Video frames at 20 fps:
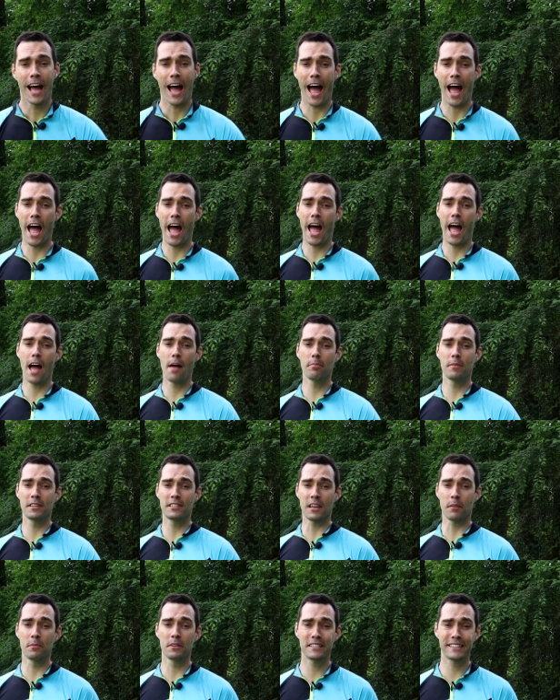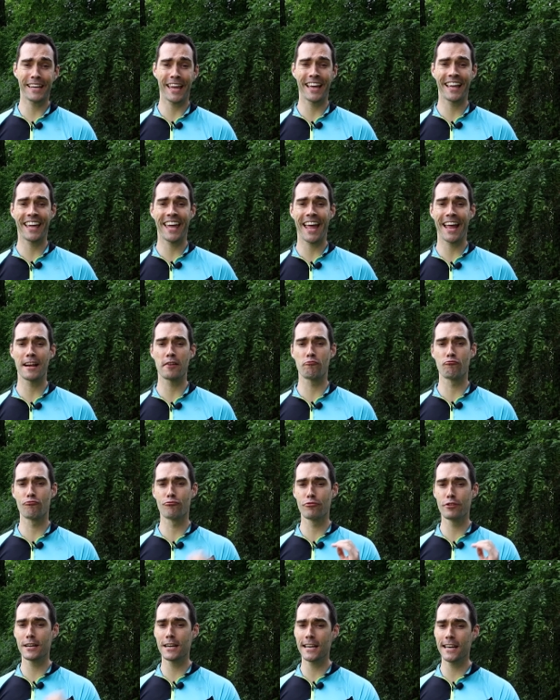the summers can get
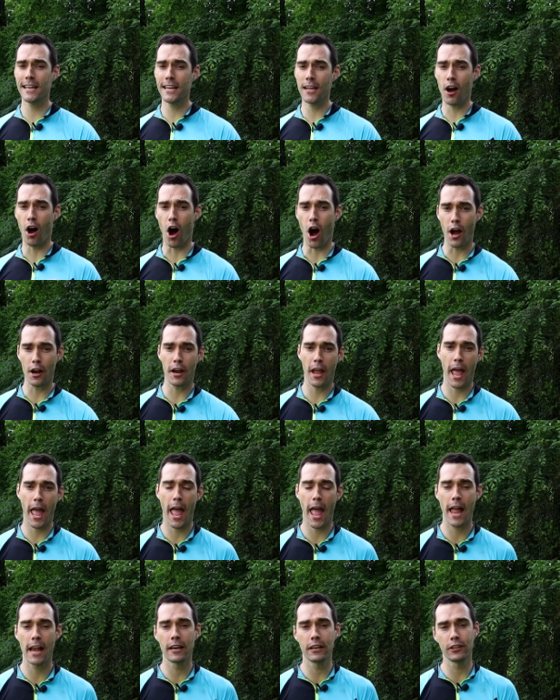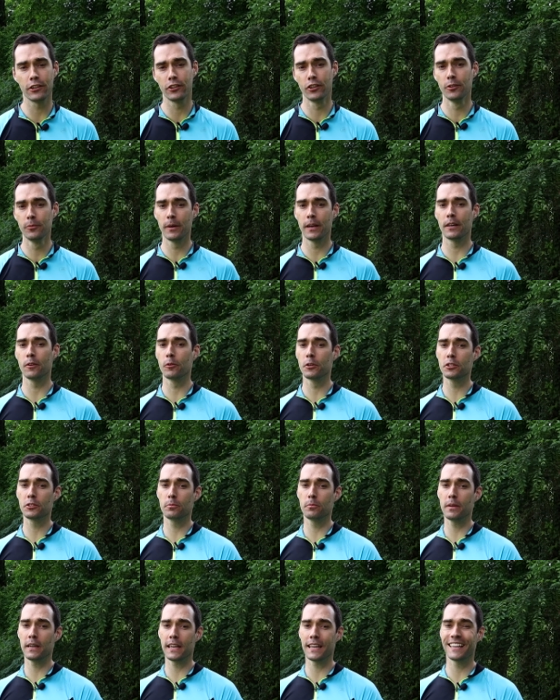really hot and humid, which
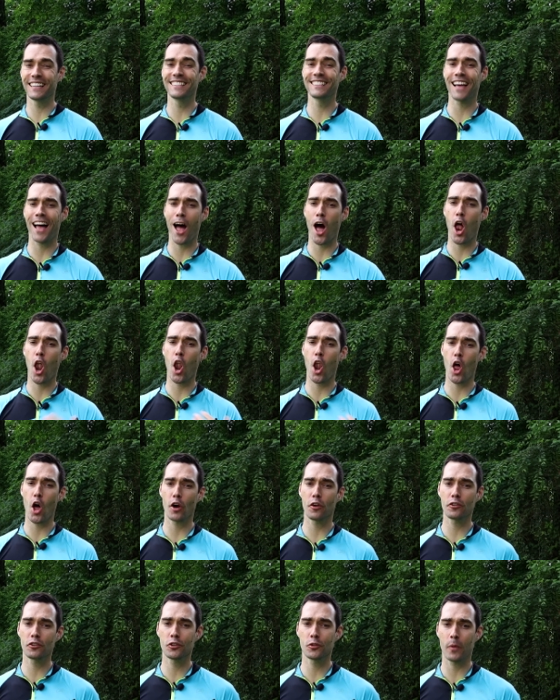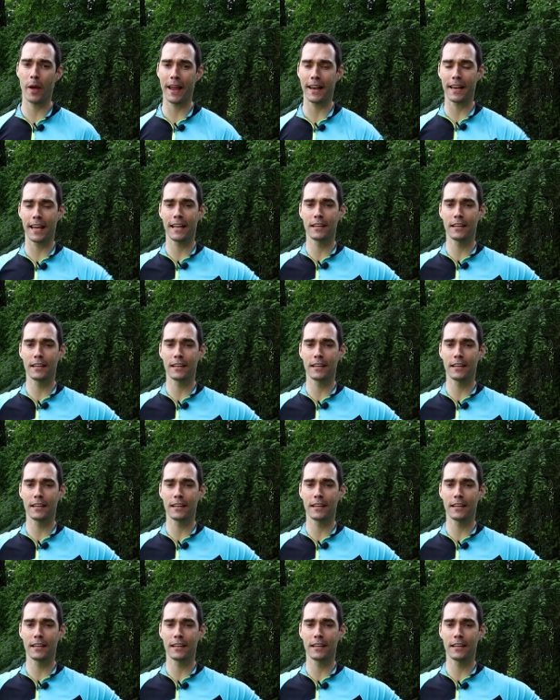means a lot of sweat.